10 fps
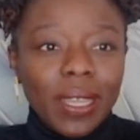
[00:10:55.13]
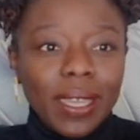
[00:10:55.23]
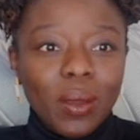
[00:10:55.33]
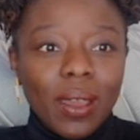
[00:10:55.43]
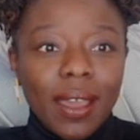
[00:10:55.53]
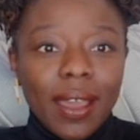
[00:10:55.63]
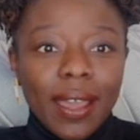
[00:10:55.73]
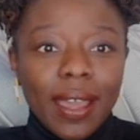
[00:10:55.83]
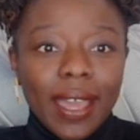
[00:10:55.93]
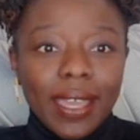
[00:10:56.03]
Like,
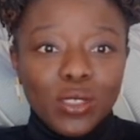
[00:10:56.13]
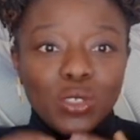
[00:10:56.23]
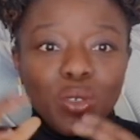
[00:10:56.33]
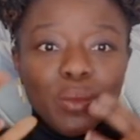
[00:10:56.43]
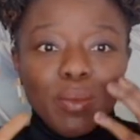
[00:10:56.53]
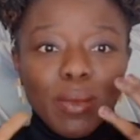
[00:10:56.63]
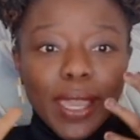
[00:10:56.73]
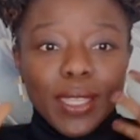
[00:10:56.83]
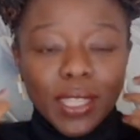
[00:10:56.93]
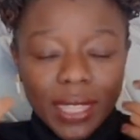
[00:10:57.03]
I do
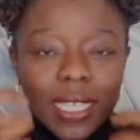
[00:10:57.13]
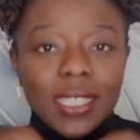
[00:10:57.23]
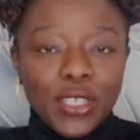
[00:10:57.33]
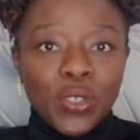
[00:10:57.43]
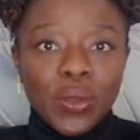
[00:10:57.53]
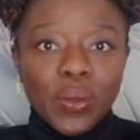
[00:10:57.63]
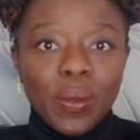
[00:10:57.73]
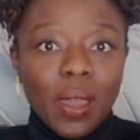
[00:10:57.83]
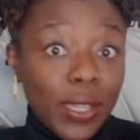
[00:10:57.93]
the things I know,